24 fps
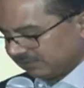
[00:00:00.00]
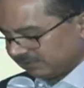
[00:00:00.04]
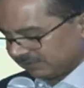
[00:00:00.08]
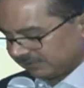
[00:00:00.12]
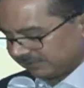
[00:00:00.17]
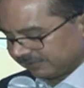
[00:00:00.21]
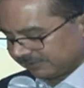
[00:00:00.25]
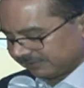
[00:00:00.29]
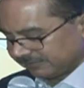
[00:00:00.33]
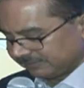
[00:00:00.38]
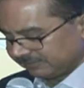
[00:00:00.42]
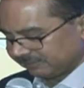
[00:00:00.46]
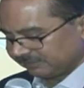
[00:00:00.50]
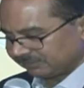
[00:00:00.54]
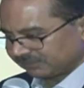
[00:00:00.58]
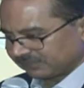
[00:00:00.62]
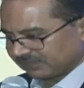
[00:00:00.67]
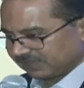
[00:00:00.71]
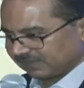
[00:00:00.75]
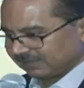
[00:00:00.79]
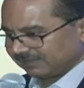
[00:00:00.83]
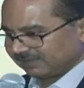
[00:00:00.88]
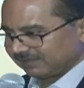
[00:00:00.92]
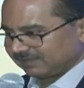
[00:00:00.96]

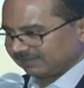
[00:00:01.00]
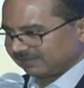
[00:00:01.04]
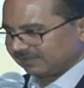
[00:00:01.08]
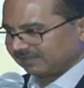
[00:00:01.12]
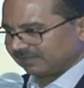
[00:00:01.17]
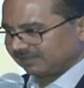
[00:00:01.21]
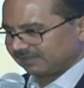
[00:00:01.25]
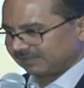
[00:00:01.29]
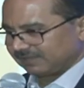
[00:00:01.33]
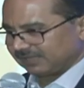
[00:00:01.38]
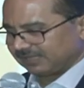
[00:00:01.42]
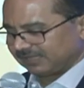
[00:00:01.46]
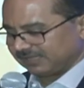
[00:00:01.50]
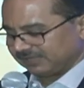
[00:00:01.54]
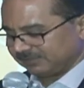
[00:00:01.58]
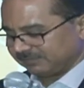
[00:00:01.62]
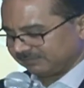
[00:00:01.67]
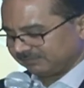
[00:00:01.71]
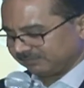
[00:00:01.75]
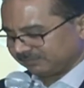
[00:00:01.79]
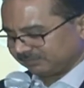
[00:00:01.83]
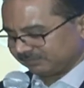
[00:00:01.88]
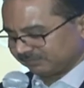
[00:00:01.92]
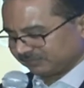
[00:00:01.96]
Um,
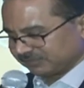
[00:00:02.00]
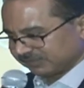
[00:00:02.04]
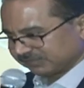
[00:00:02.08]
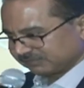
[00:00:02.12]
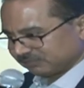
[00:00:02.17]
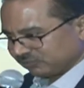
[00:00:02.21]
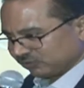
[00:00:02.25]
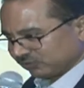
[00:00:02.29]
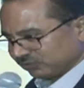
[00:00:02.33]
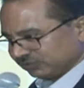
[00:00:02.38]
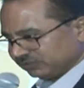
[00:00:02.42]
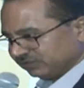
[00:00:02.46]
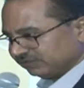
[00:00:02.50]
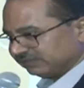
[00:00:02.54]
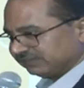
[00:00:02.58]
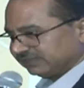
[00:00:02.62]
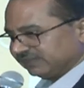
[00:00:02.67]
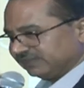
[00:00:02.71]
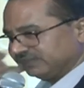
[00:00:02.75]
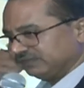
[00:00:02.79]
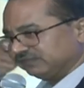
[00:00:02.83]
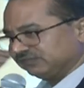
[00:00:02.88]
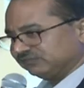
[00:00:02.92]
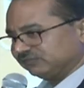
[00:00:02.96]
I'm just putting the
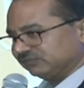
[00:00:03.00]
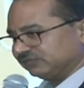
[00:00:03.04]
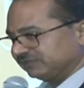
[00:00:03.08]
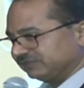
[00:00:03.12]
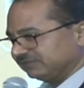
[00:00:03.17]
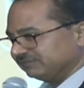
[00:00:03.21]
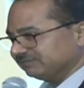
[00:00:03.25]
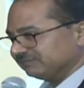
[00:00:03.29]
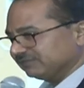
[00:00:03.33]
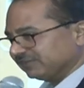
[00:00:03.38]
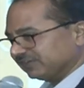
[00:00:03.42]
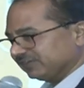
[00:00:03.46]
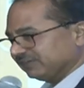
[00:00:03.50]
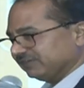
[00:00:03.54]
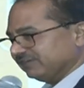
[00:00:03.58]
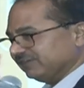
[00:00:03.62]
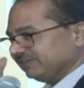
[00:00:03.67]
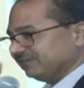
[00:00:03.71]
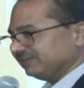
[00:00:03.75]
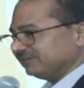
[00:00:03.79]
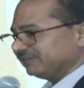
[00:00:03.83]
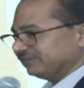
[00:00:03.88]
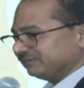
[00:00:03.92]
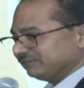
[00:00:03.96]
slides to
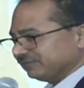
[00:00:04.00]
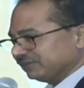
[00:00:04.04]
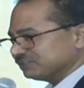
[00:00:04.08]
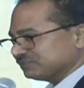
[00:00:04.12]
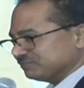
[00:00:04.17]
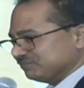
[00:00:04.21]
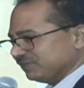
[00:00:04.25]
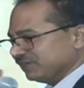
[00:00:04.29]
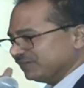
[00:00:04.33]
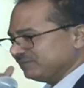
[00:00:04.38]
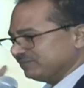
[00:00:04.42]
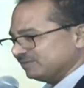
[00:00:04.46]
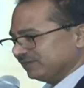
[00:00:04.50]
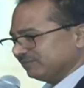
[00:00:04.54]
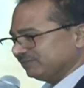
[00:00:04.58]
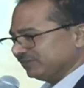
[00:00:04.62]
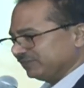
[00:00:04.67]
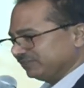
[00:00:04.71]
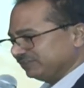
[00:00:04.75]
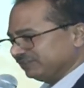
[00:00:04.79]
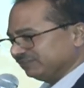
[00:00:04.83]
uh, refresh my memory.